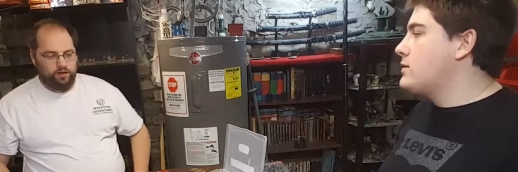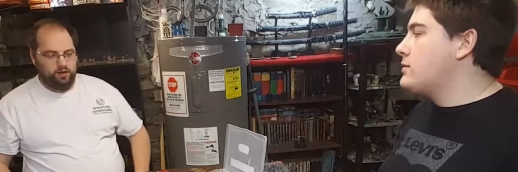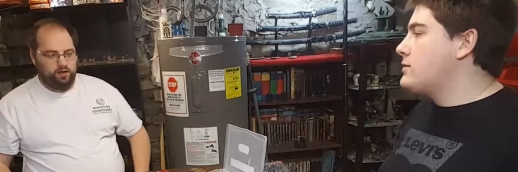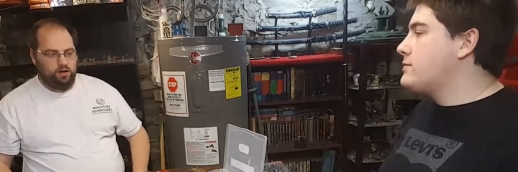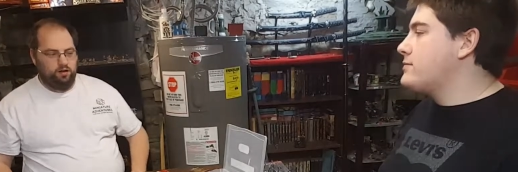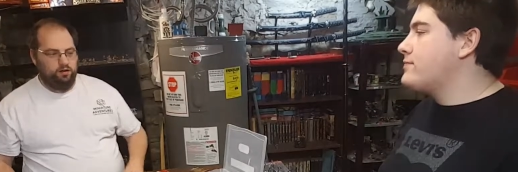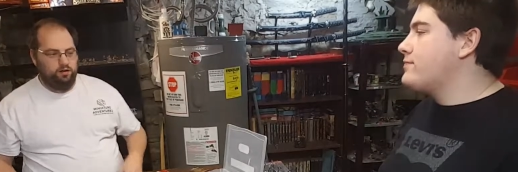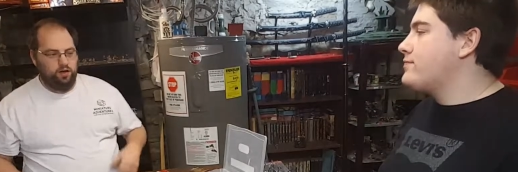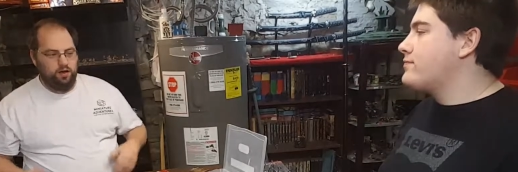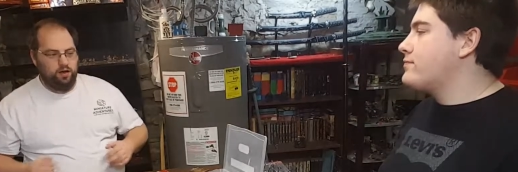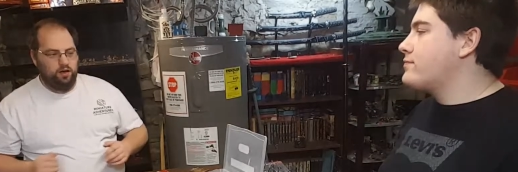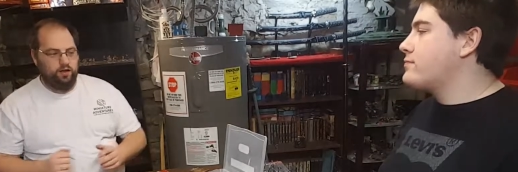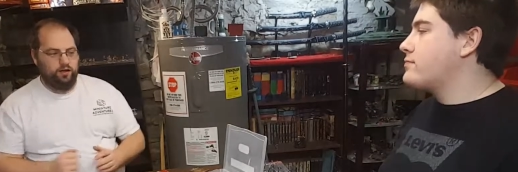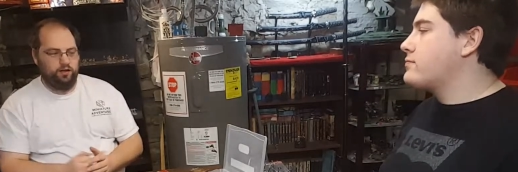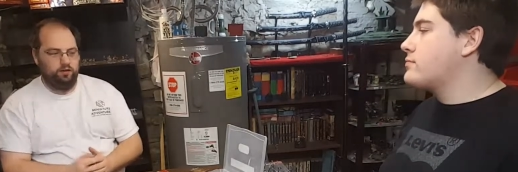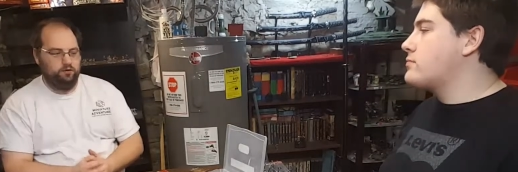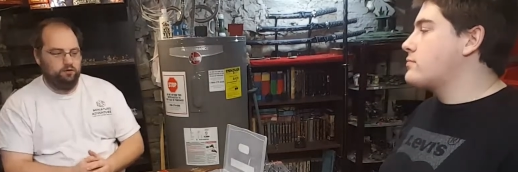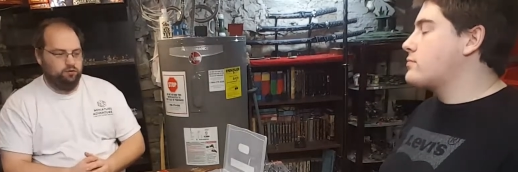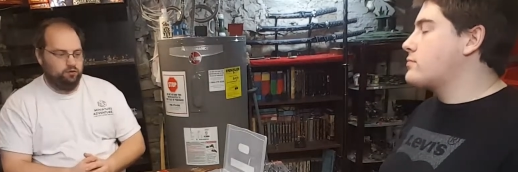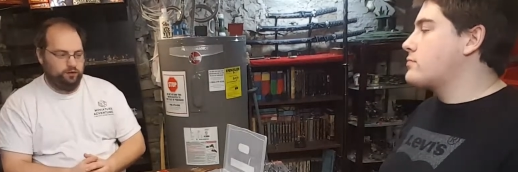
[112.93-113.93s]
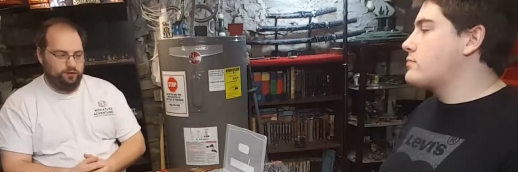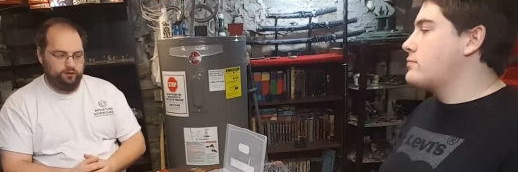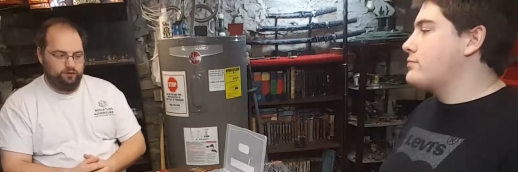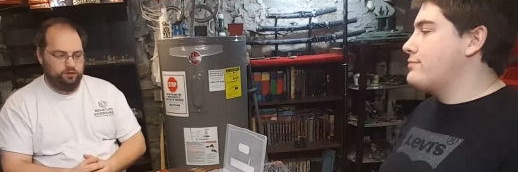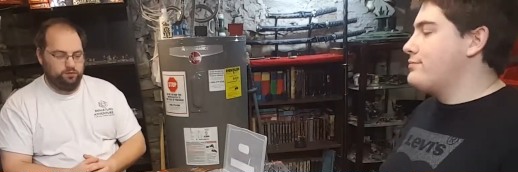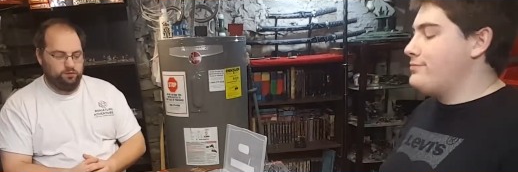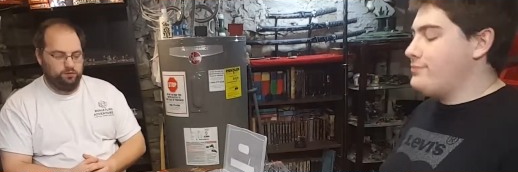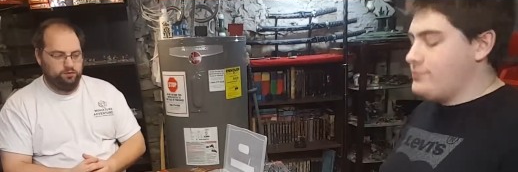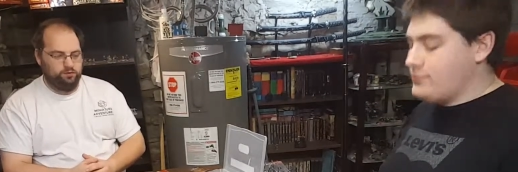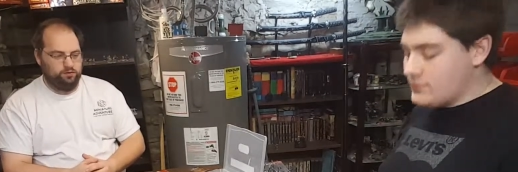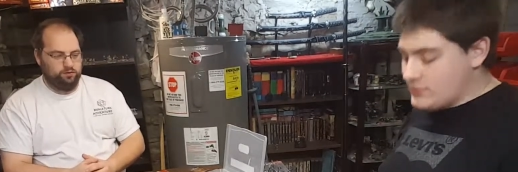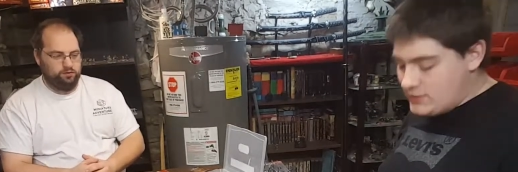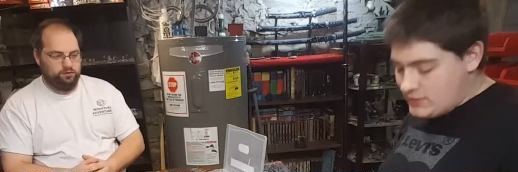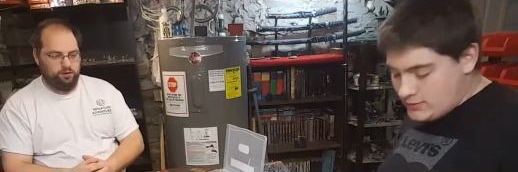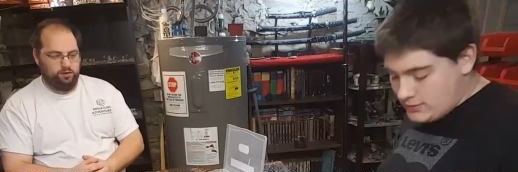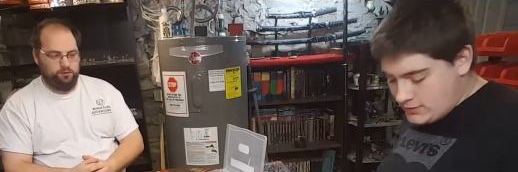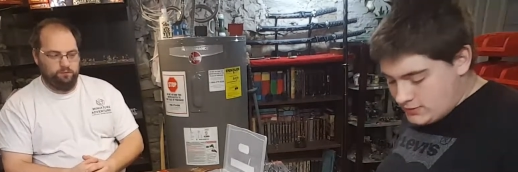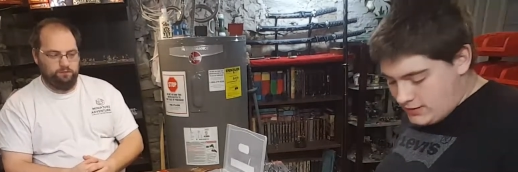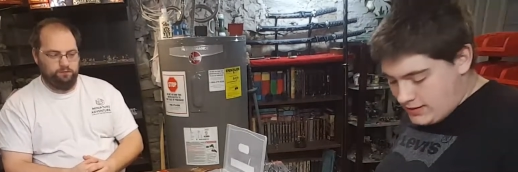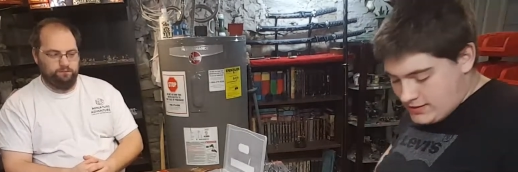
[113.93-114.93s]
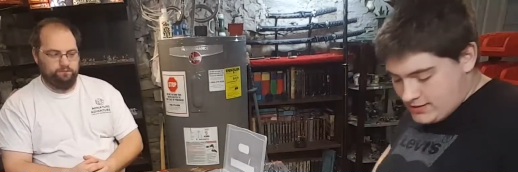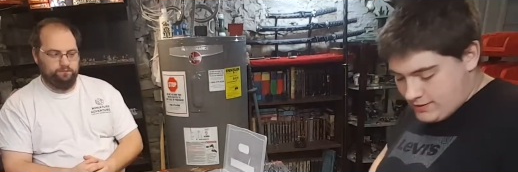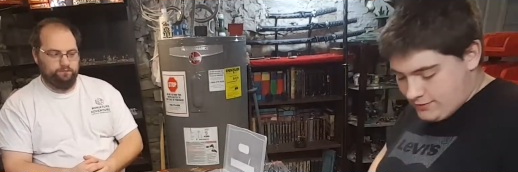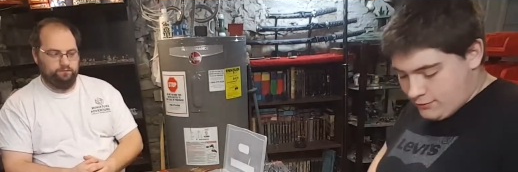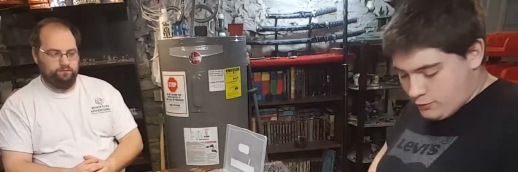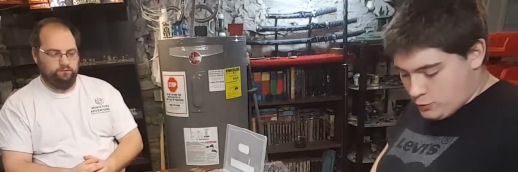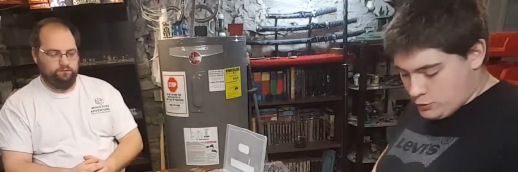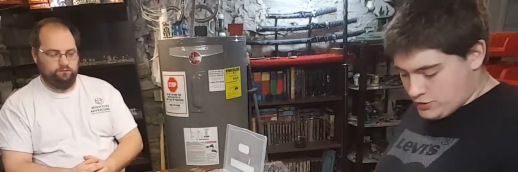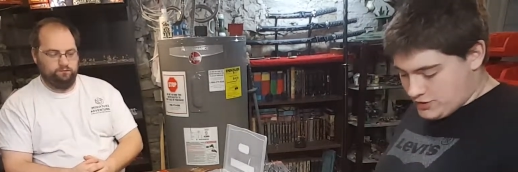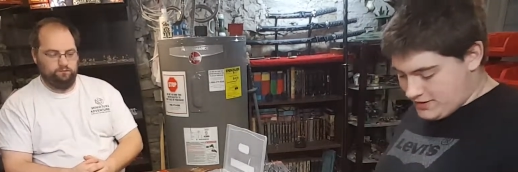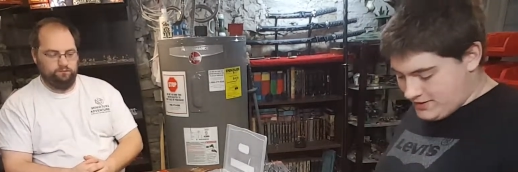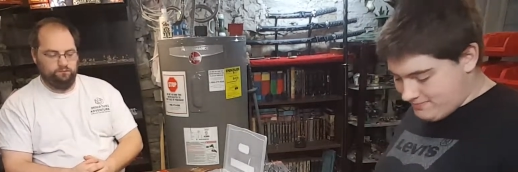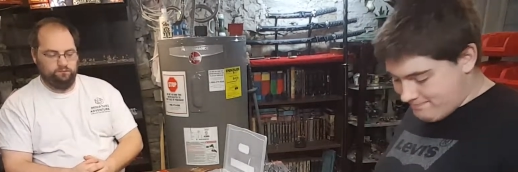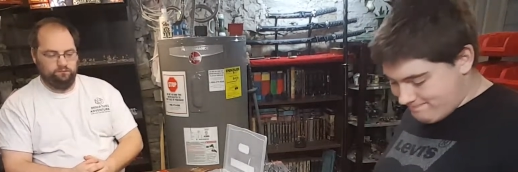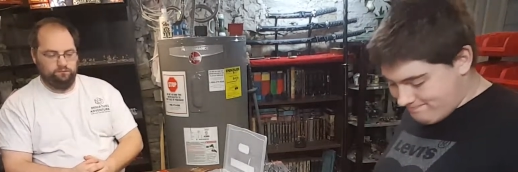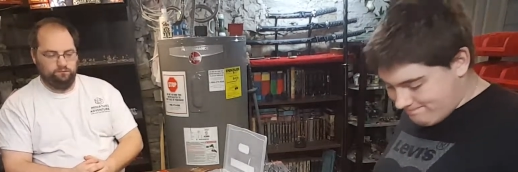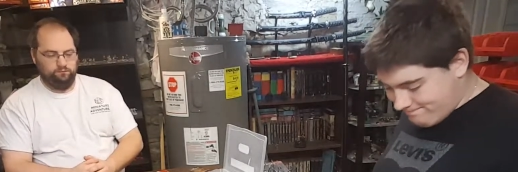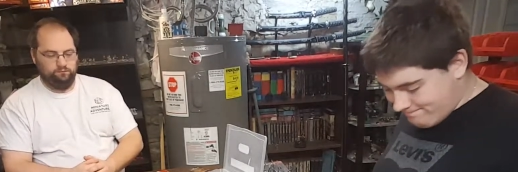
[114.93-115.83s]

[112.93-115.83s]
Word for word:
Speaker 1: I can't uh, heal grievous wounds.
Speaker 2: No. That's unfortunate.